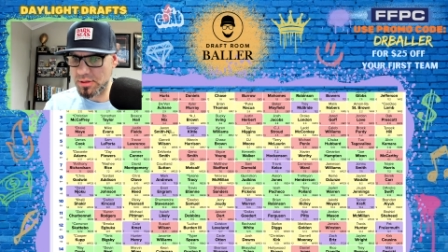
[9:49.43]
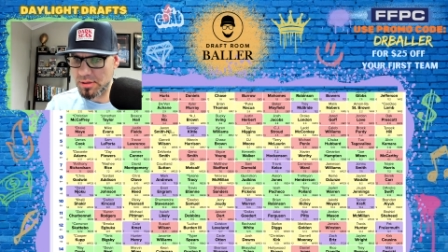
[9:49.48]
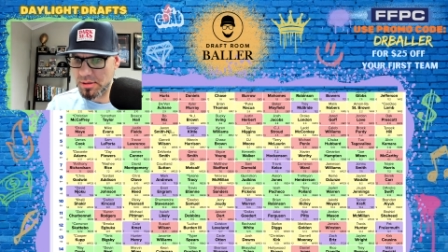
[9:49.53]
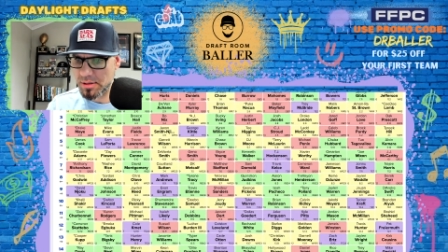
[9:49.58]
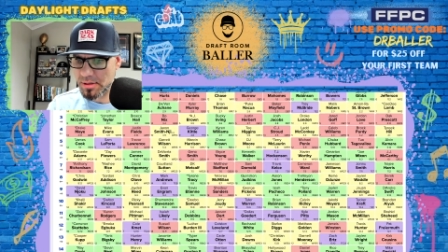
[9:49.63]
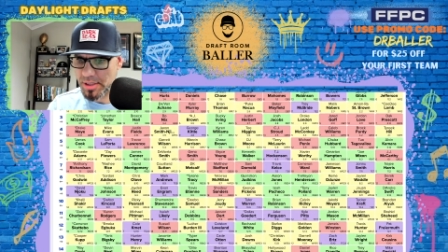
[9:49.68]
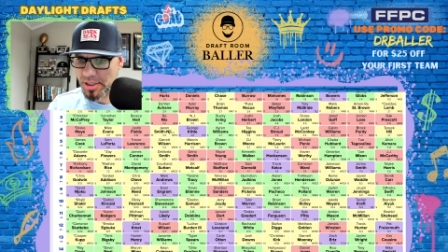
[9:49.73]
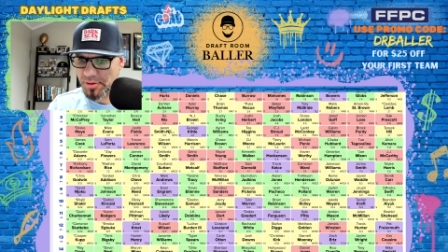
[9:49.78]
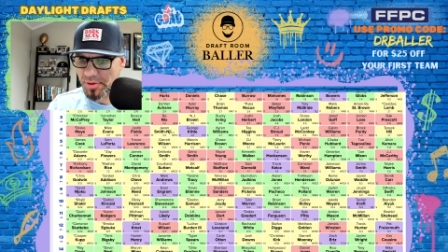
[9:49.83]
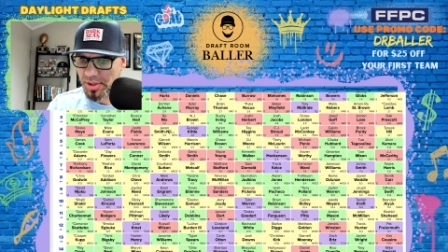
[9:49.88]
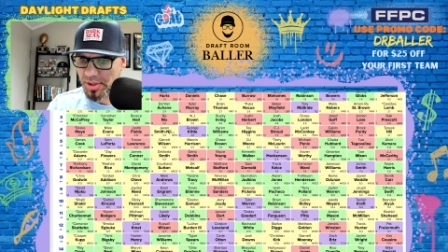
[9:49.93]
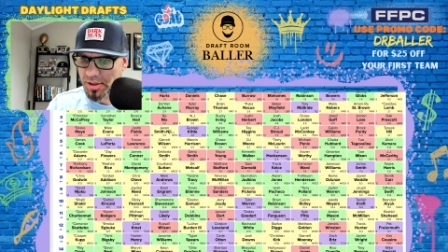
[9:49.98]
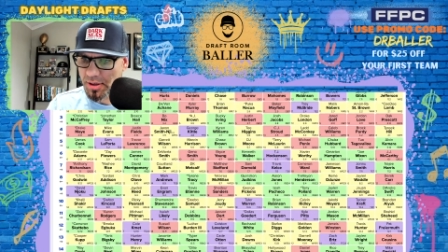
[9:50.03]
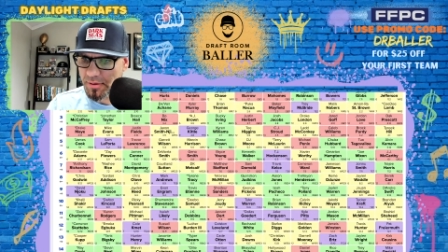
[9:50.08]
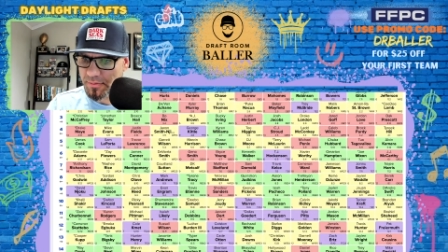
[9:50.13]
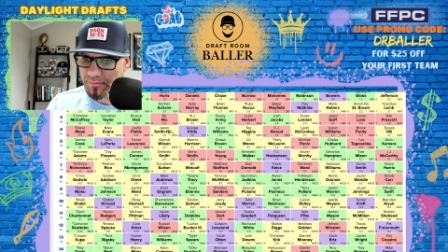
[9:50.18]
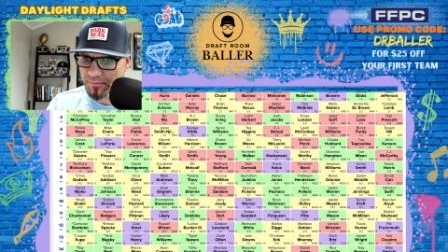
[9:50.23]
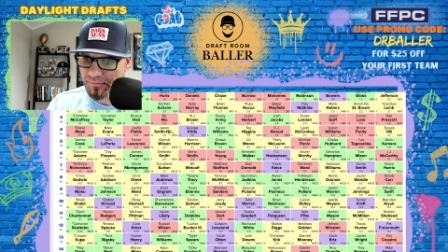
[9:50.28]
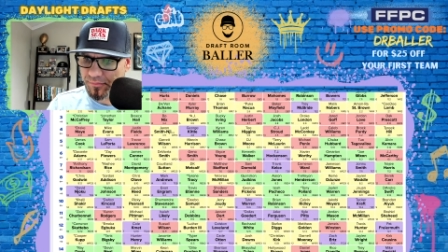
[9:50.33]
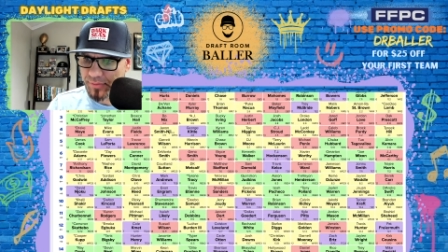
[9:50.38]
Here we go.
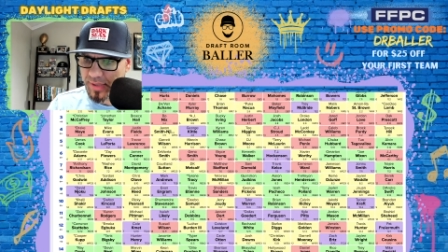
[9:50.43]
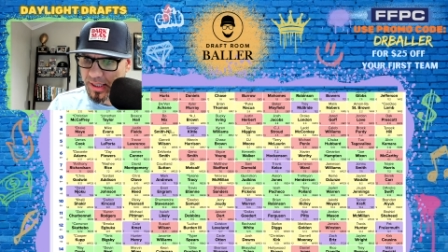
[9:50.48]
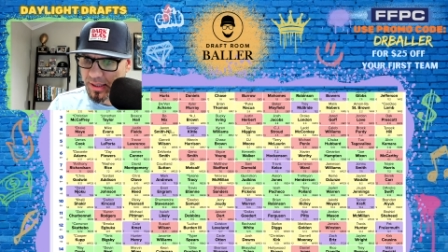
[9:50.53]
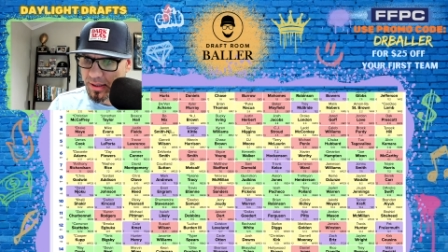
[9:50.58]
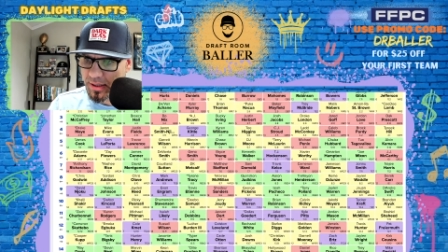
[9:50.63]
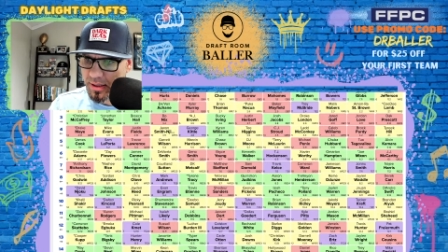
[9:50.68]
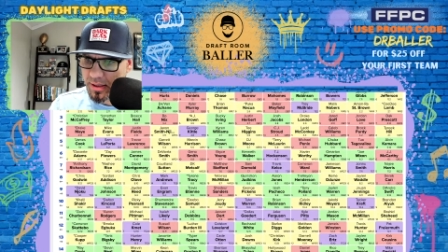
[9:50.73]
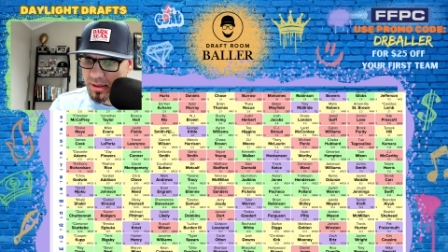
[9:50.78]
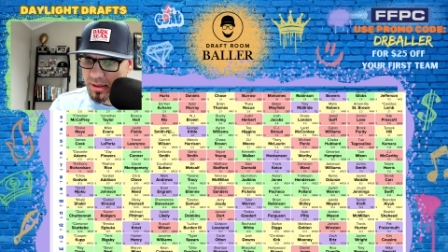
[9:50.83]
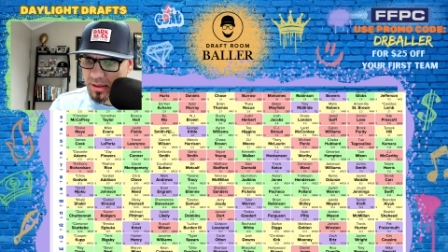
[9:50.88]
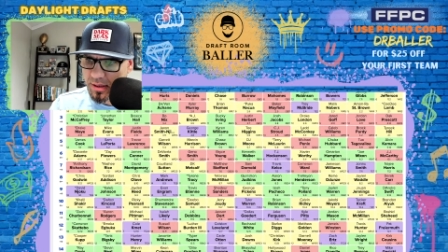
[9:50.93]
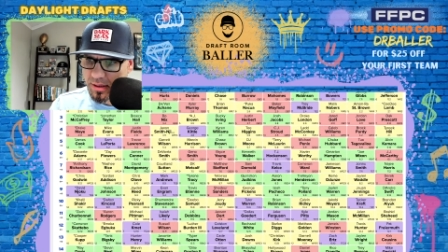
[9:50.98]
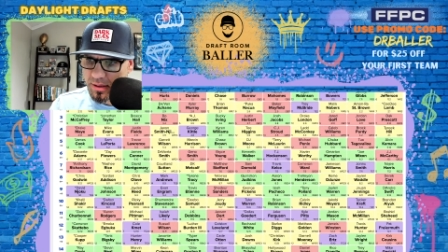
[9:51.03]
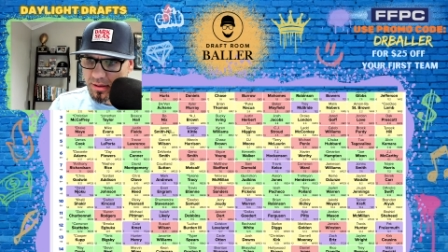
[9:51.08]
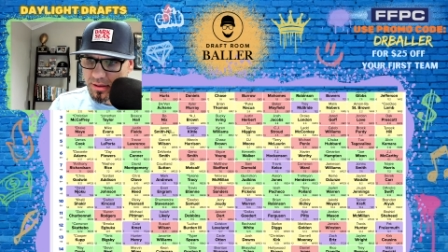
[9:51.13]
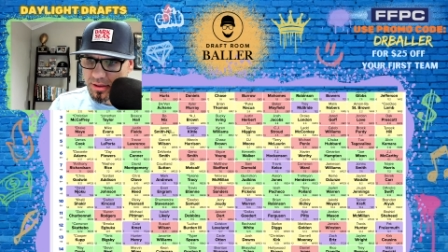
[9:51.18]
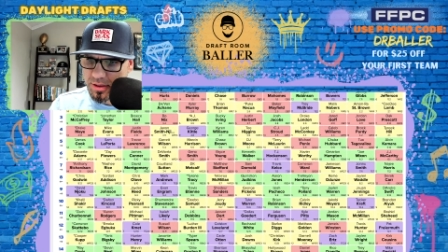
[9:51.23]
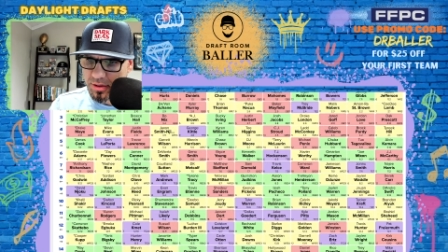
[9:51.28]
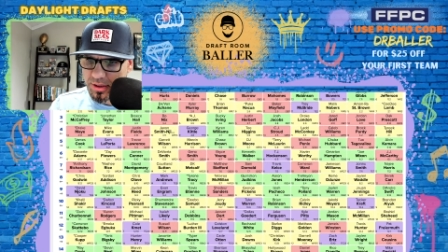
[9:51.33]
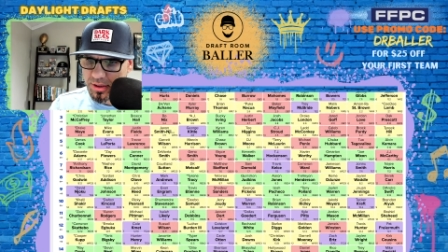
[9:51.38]

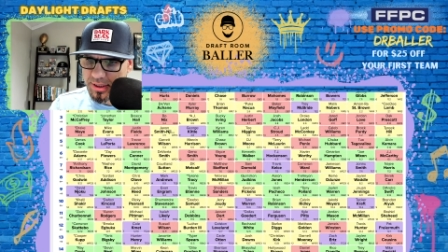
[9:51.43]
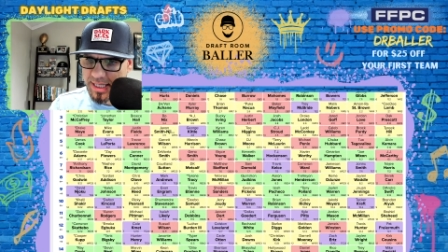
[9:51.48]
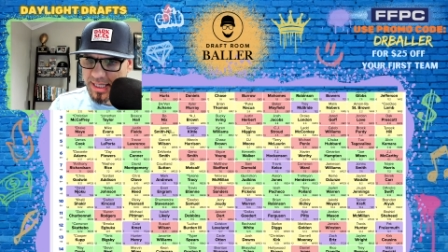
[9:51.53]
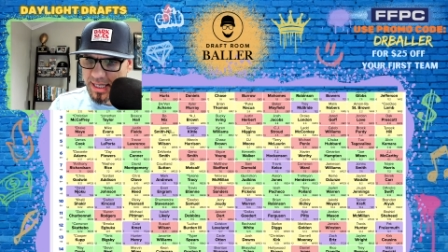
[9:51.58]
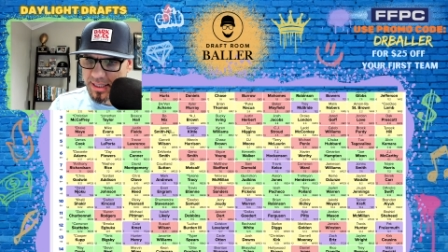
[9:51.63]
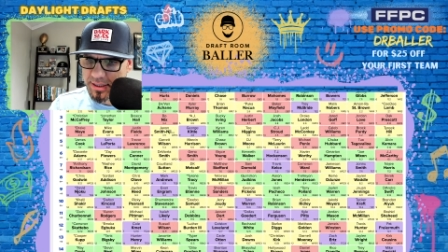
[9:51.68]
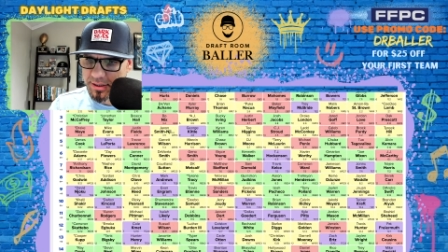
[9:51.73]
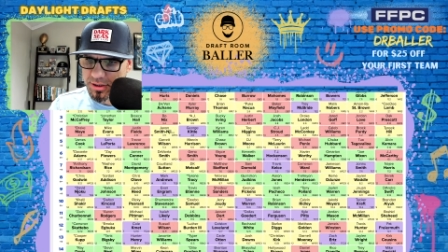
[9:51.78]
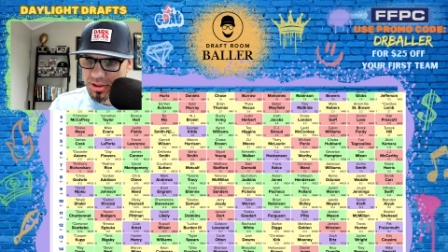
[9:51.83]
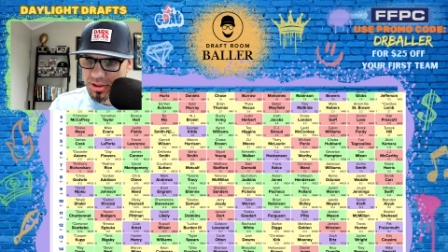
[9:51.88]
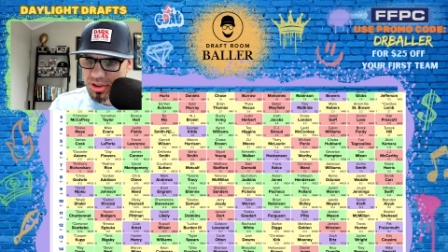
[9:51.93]
So Daniel